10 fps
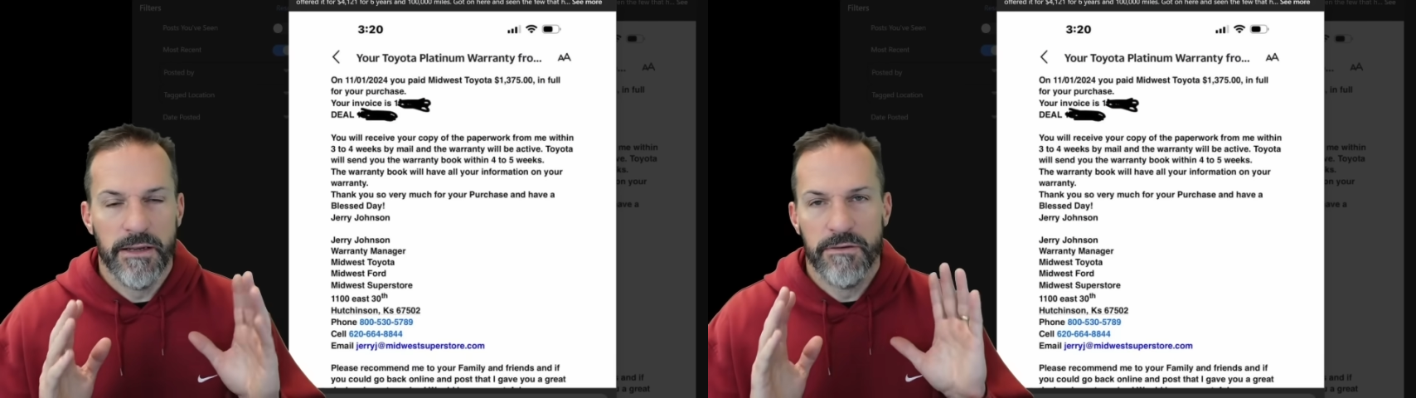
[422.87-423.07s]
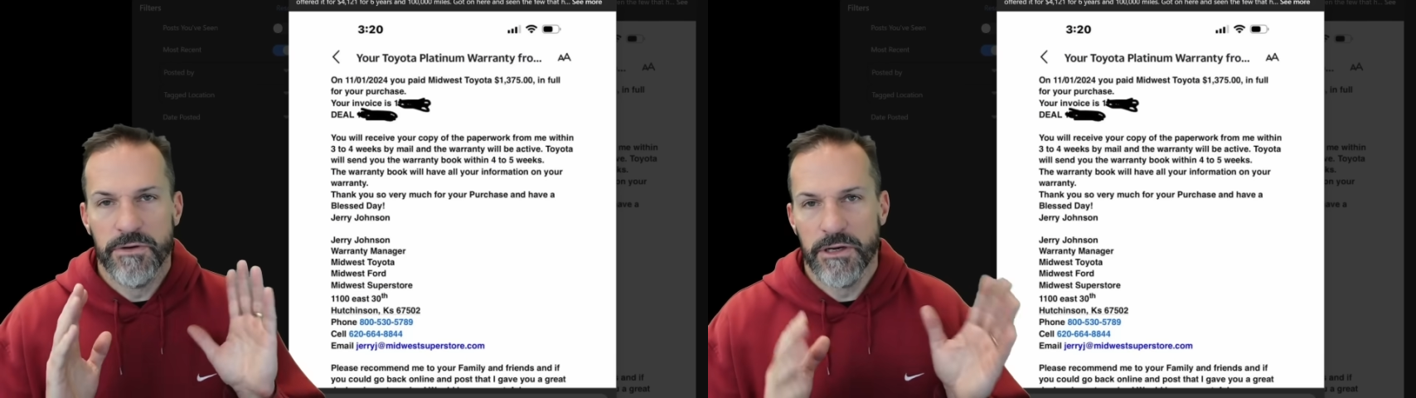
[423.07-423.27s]

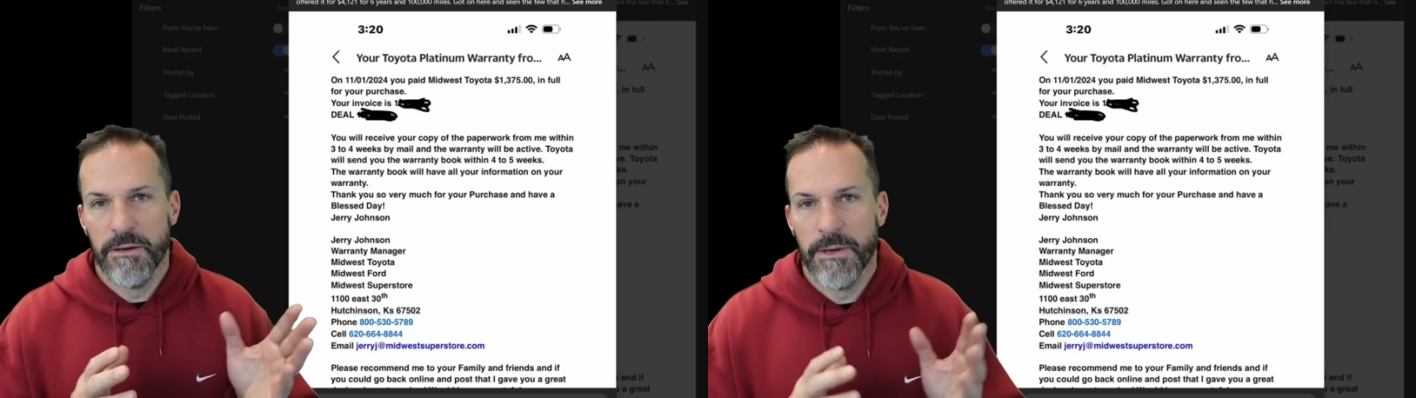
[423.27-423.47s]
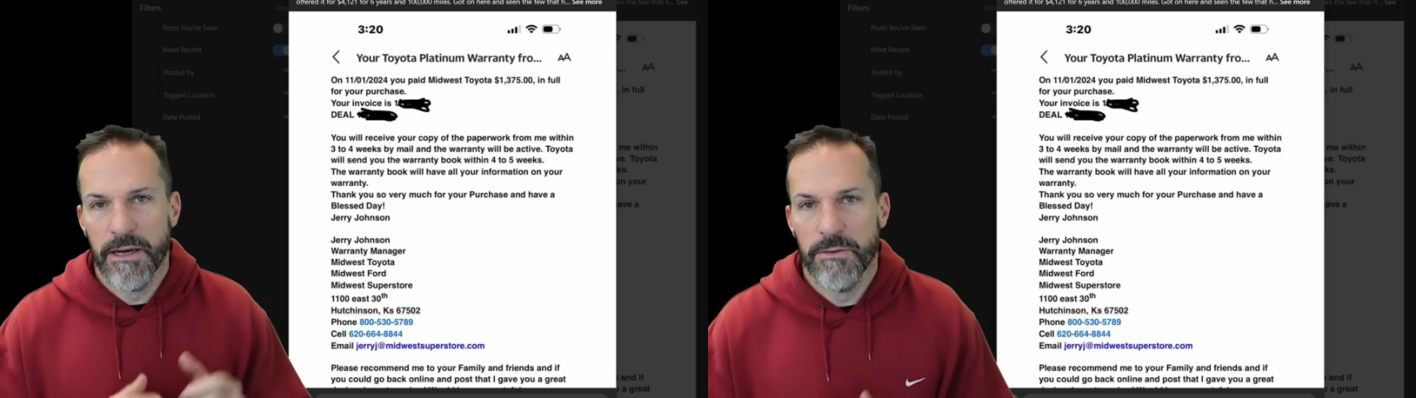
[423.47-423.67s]
If you're going
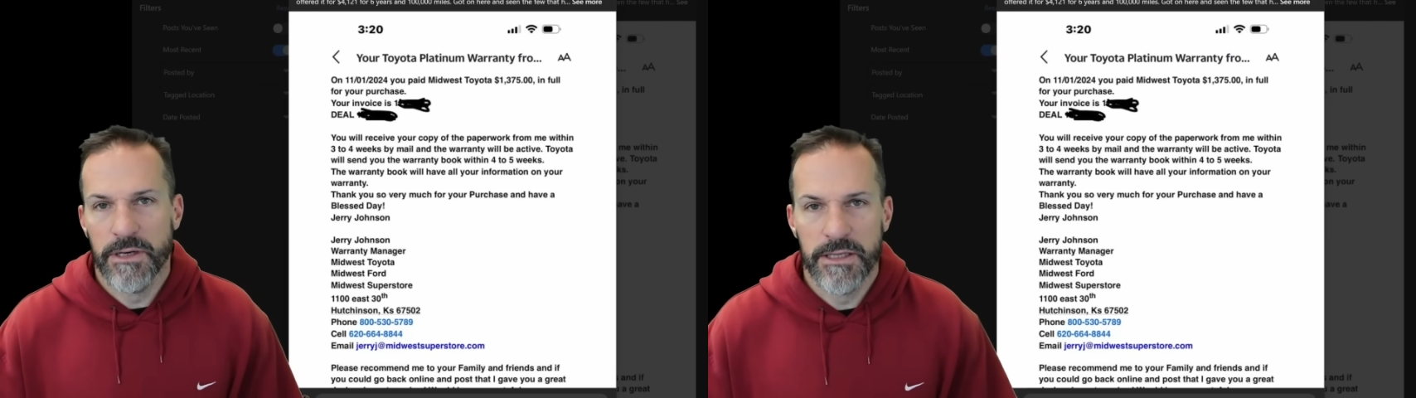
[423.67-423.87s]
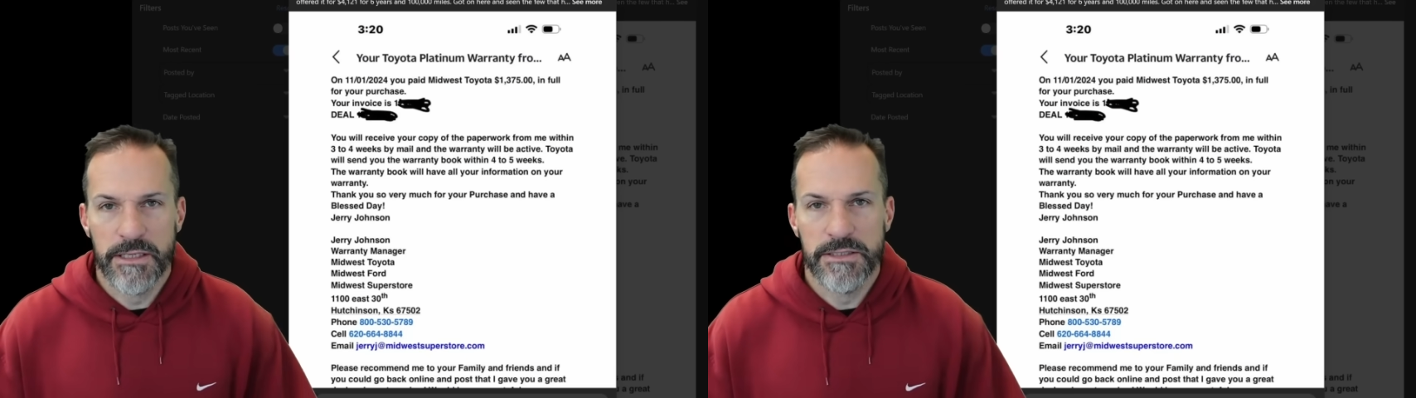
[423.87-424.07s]
to buy one
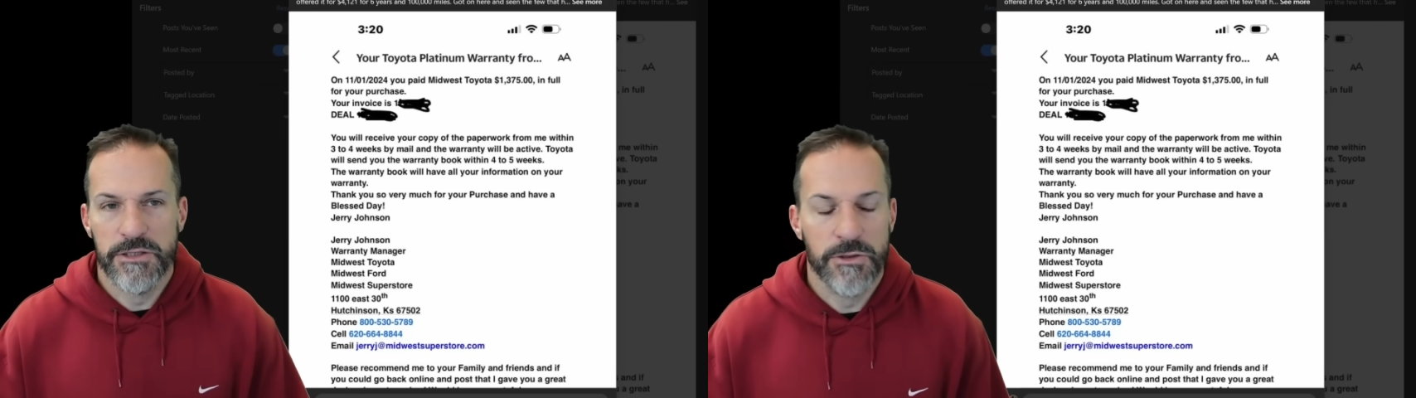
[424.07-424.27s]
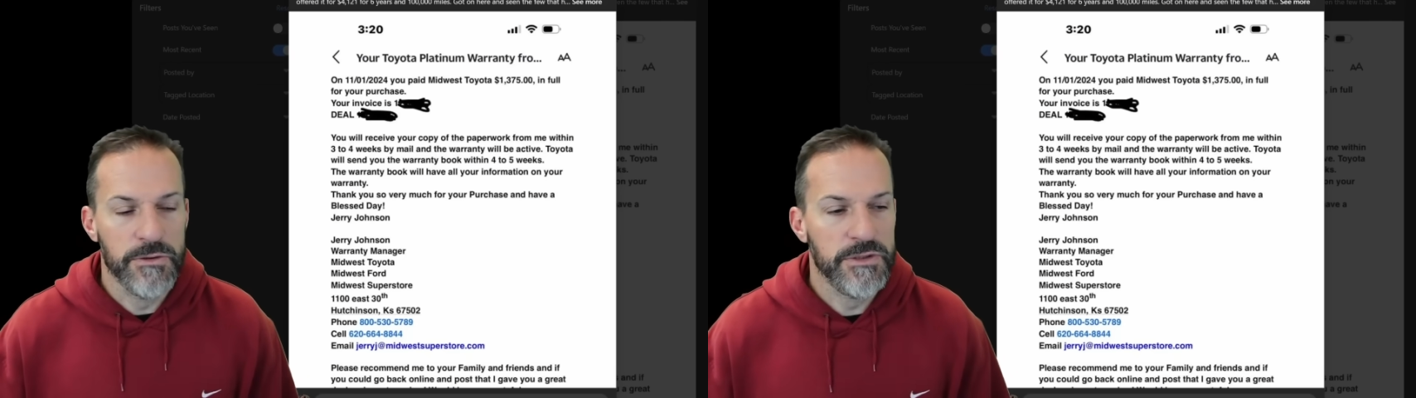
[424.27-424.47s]
of these
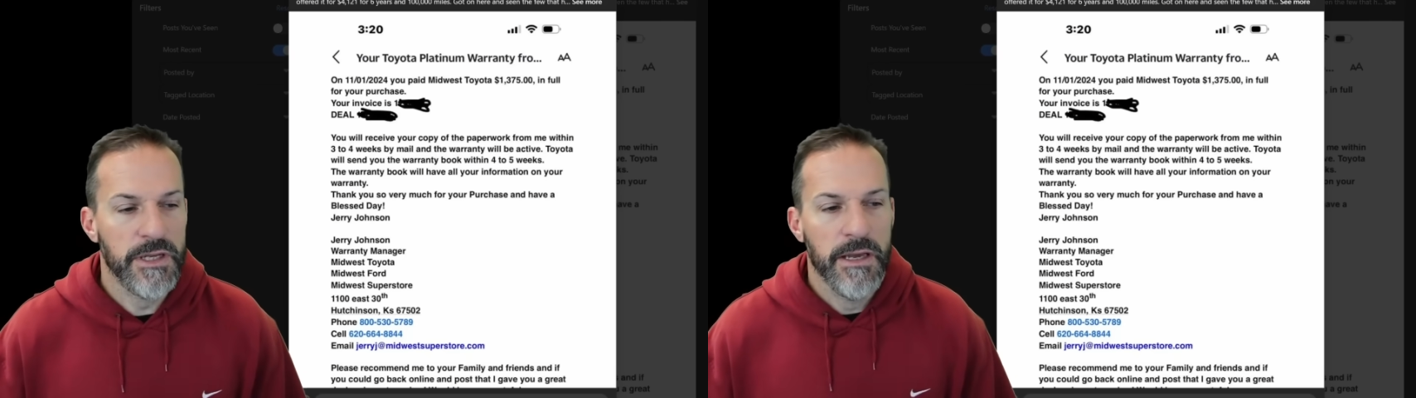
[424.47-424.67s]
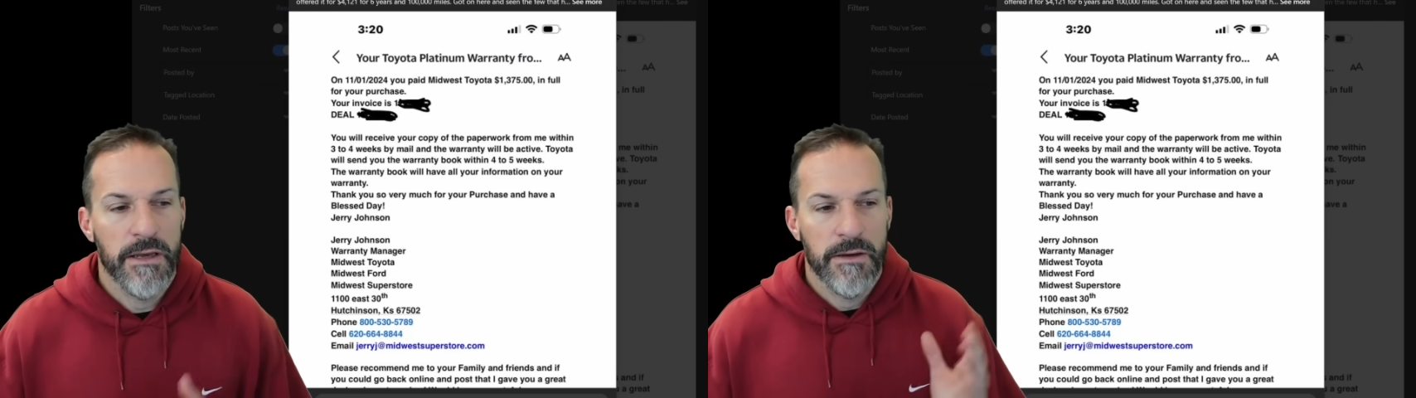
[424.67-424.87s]

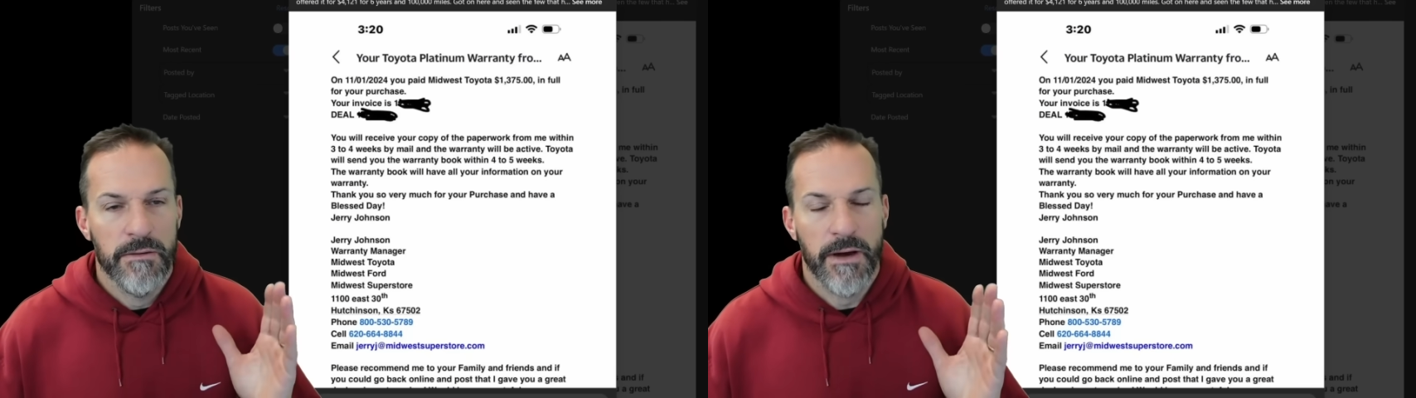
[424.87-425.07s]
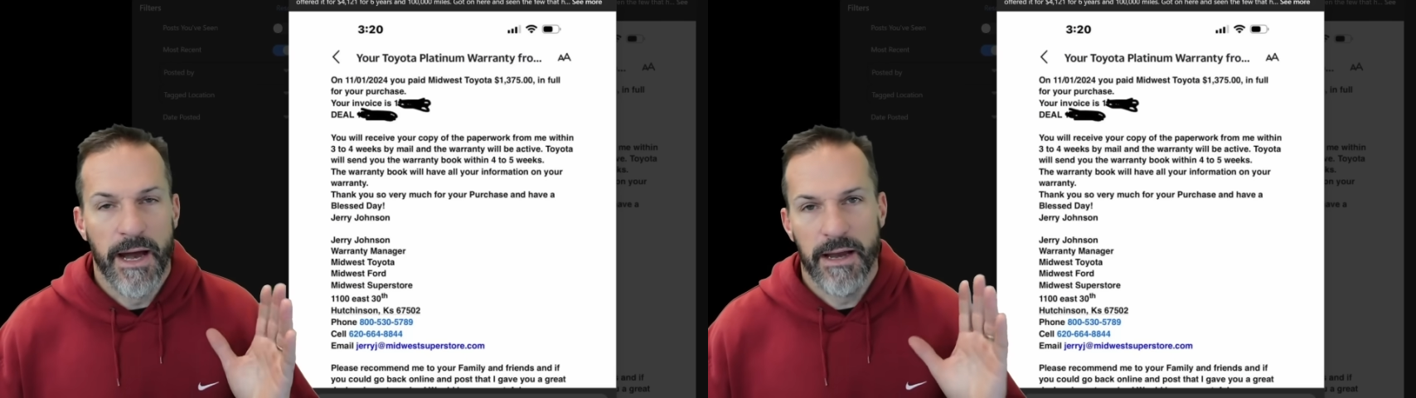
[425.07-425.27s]
used,
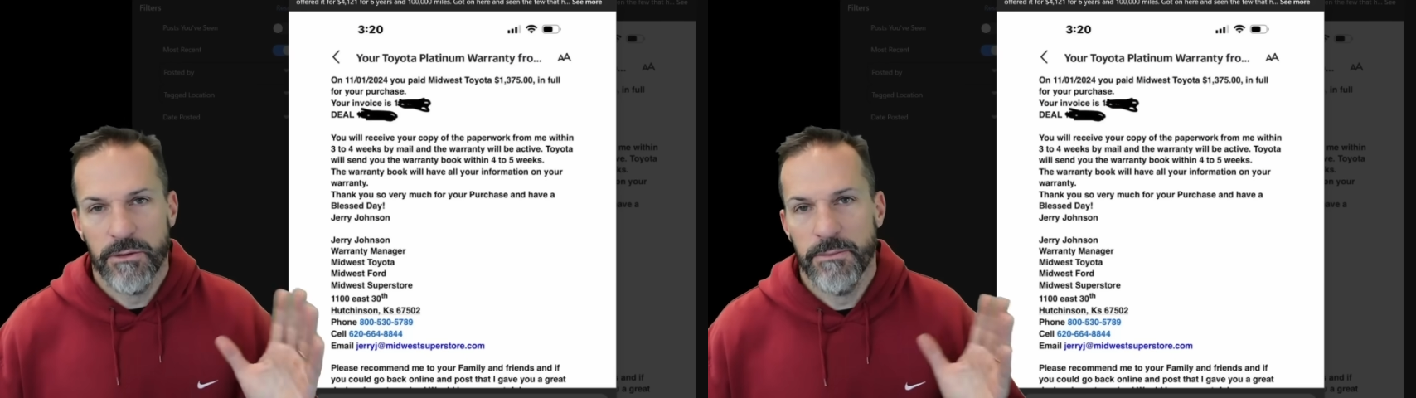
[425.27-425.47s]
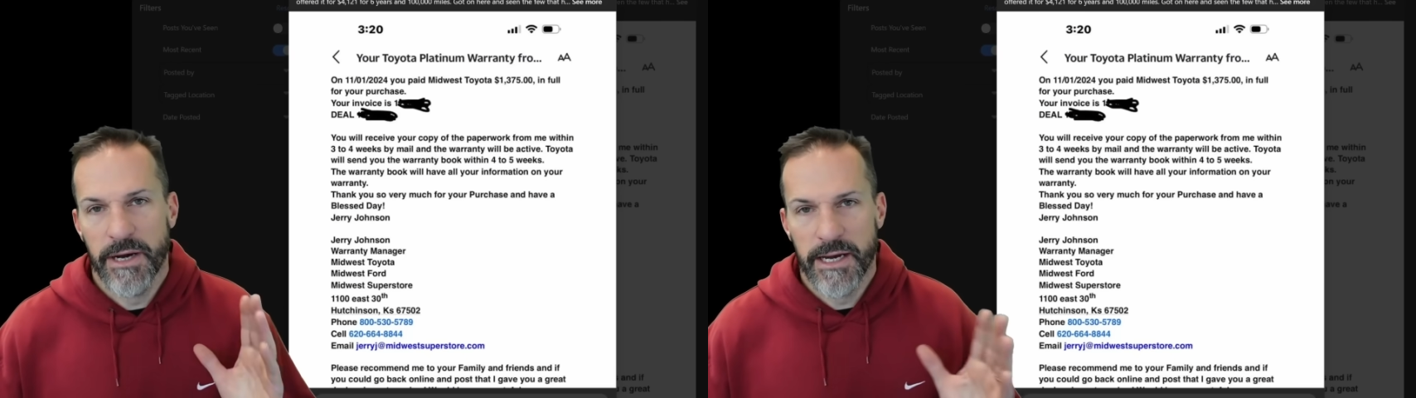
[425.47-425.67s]
I
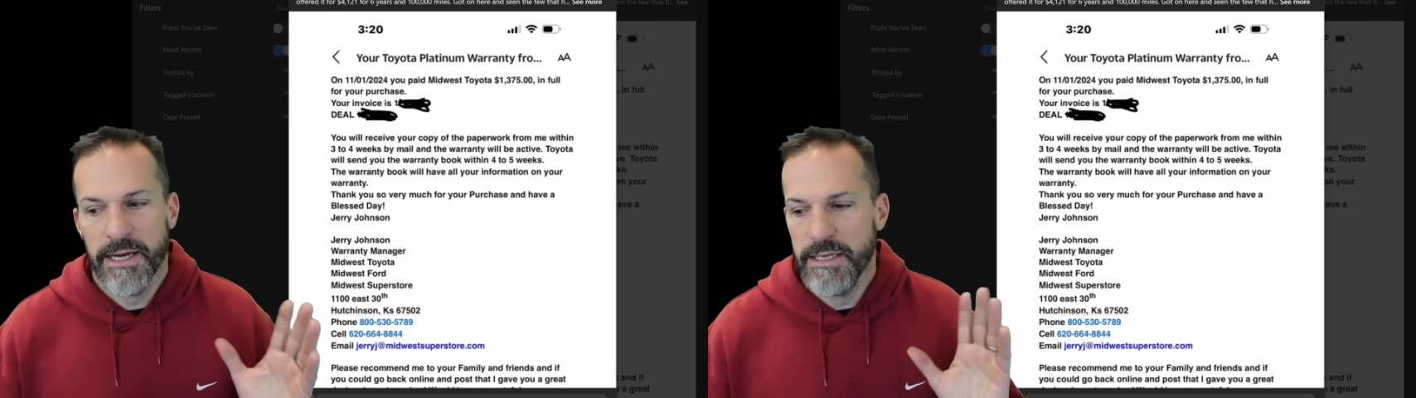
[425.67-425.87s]
would buy an